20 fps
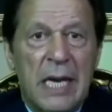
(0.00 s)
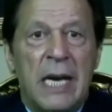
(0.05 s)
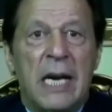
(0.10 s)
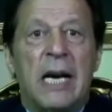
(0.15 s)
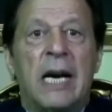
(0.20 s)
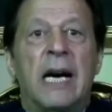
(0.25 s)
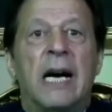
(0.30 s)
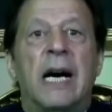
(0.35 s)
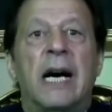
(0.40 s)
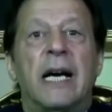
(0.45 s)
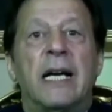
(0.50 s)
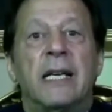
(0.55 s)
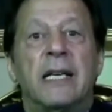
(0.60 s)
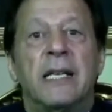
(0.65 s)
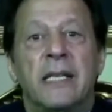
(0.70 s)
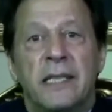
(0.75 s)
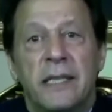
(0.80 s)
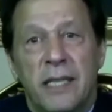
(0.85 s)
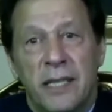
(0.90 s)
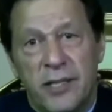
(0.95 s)
I
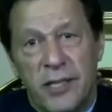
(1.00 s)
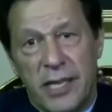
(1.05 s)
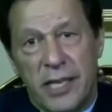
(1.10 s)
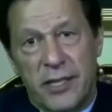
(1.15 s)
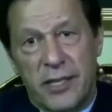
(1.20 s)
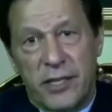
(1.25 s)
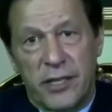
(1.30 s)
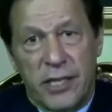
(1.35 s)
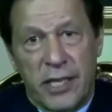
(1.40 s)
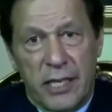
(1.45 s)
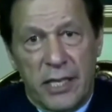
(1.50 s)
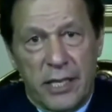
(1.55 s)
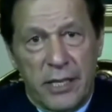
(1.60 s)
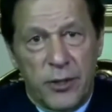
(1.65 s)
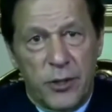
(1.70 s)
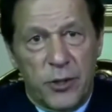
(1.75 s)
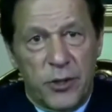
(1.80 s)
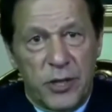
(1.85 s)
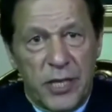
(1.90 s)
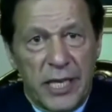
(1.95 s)
urge the Secretary General
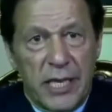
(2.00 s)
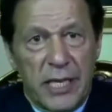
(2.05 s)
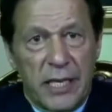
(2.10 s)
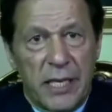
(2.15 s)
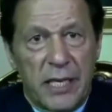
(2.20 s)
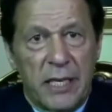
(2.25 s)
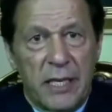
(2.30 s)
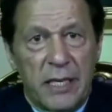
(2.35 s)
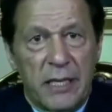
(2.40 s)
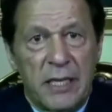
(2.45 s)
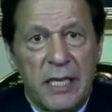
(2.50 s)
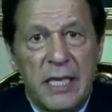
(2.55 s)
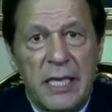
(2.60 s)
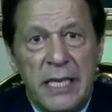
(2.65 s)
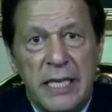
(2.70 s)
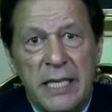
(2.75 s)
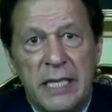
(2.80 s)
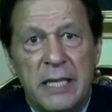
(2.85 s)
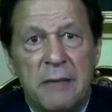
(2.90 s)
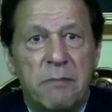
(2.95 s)
to take the
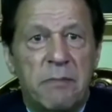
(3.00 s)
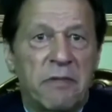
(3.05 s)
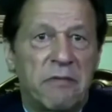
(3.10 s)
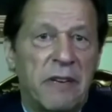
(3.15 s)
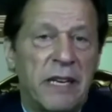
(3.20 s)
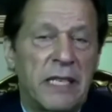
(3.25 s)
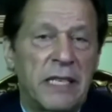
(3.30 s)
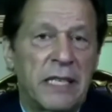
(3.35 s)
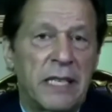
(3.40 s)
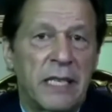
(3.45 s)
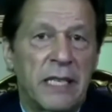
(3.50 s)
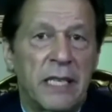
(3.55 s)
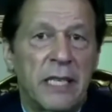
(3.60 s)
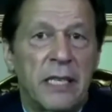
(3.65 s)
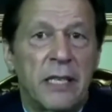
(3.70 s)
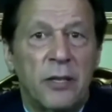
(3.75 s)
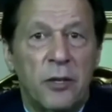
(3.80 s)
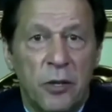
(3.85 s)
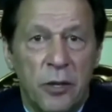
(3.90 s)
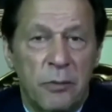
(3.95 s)
lead in preventing
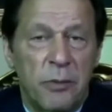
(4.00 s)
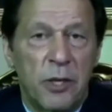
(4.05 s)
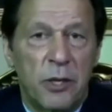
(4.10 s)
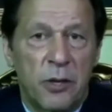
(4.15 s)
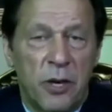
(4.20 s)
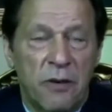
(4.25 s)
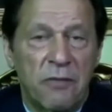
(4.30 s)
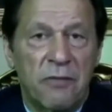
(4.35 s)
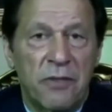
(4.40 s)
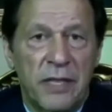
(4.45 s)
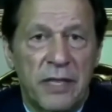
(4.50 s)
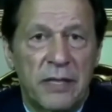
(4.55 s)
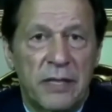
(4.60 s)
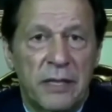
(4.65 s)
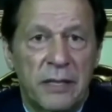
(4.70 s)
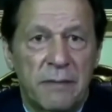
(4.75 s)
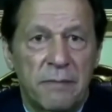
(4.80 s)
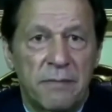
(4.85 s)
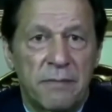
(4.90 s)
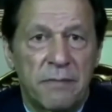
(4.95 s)
global conflicts.
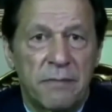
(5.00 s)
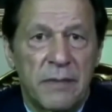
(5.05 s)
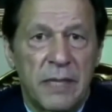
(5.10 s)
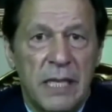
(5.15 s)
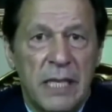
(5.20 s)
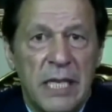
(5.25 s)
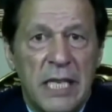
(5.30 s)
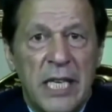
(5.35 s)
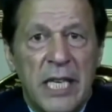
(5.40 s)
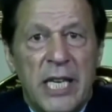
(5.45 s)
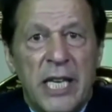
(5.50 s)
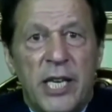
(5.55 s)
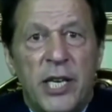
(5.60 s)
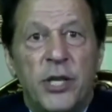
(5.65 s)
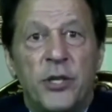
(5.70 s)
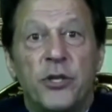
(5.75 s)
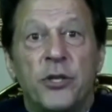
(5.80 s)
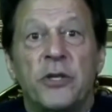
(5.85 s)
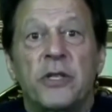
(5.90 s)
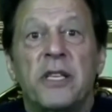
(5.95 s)
He
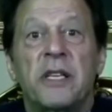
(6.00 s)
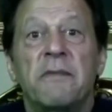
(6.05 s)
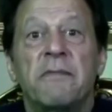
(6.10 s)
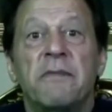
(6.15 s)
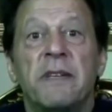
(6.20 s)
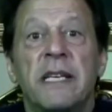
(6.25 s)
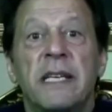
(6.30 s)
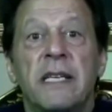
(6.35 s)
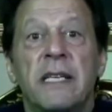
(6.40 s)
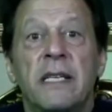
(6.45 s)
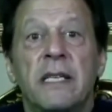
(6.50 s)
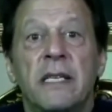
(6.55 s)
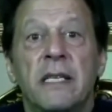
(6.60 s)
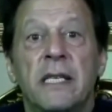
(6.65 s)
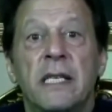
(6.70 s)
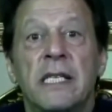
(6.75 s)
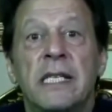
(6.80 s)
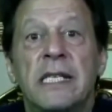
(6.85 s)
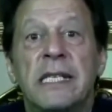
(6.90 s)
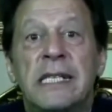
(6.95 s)
should convene
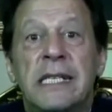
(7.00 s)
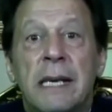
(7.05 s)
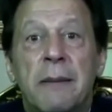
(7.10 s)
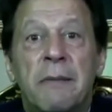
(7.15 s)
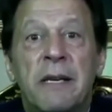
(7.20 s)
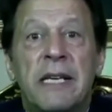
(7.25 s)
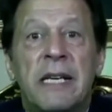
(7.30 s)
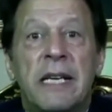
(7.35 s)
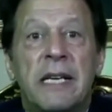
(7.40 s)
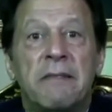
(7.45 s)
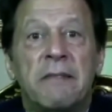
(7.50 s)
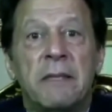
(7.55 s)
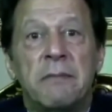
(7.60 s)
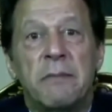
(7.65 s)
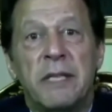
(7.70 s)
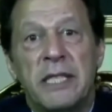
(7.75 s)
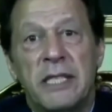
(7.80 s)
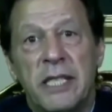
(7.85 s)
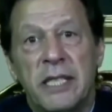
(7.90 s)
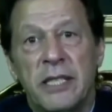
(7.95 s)
summit-level
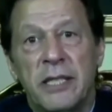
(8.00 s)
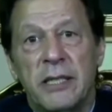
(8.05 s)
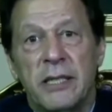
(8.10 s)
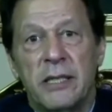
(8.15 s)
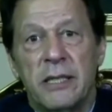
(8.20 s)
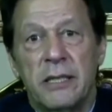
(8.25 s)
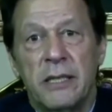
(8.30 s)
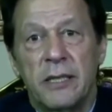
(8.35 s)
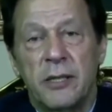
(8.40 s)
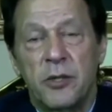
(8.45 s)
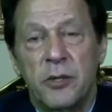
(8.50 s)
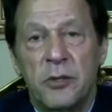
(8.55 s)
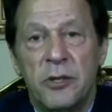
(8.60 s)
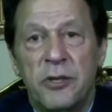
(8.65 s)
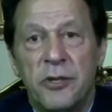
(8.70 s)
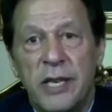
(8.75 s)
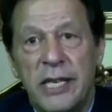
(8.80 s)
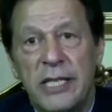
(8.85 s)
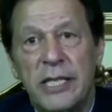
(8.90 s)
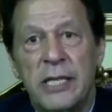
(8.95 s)
meetings to
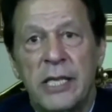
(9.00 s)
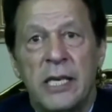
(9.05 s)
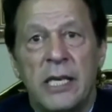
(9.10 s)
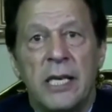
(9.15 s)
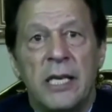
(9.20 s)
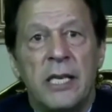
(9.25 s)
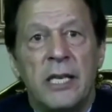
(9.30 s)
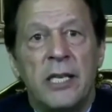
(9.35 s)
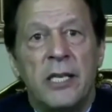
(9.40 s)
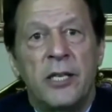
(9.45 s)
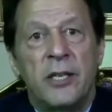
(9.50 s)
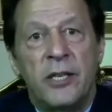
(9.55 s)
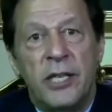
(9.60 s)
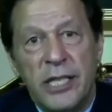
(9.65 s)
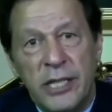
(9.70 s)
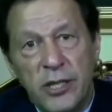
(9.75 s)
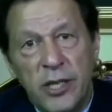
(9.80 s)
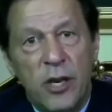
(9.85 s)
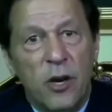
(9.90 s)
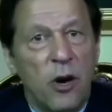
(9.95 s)
address
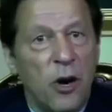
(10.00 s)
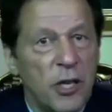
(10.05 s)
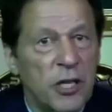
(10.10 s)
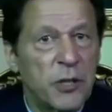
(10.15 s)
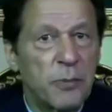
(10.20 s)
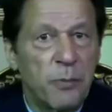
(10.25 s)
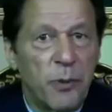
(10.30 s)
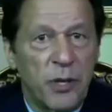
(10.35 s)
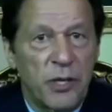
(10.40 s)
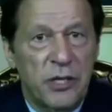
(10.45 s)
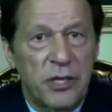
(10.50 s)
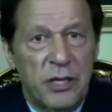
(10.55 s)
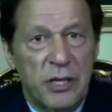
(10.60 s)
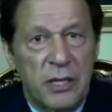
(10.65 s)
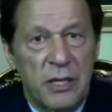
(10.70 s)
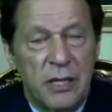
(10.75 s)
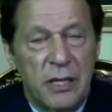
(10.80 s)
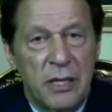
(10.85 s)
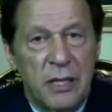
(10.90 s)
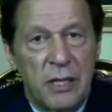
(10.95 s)
regional hotspots
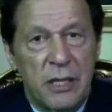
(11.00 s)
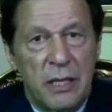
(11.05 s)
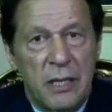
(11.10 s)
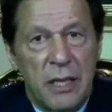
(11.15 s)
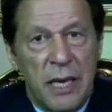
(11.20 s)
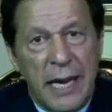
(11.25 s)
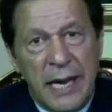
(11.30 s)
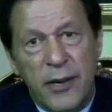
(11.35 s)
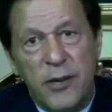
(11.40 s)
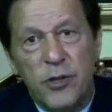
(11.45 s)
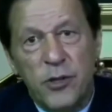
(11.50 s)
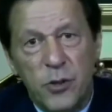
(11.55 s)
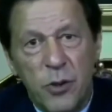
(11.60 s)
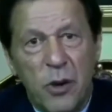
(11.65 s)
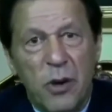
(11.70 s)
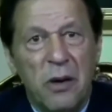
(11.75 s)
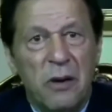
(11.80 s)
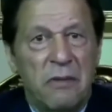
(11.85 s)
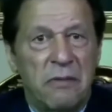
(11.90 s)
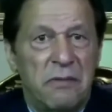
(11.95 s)
and
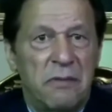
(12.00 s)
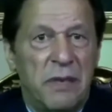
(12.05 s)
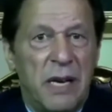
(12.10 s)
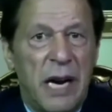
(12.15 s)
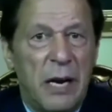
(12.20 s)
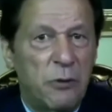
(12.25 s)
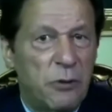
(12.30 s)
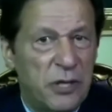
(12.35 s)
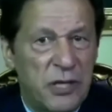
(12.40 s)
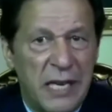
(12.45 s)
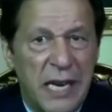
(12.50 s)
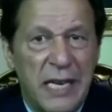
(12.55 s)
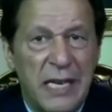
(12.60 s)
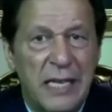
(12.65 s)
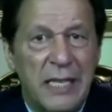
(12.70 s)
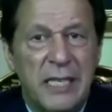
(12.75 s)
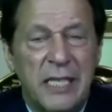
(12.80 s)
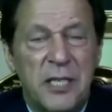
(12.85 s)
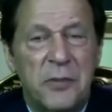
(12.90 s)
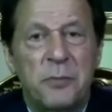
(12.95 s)
resolve outstanding
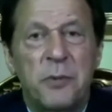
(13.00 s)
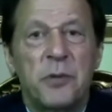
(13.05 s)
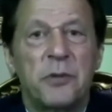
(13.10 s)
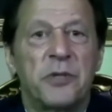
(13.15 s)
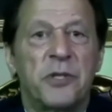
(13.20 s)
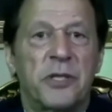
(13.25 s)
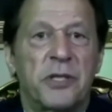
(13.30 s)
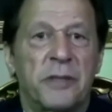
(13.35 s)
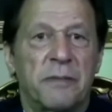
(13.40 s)
disputes.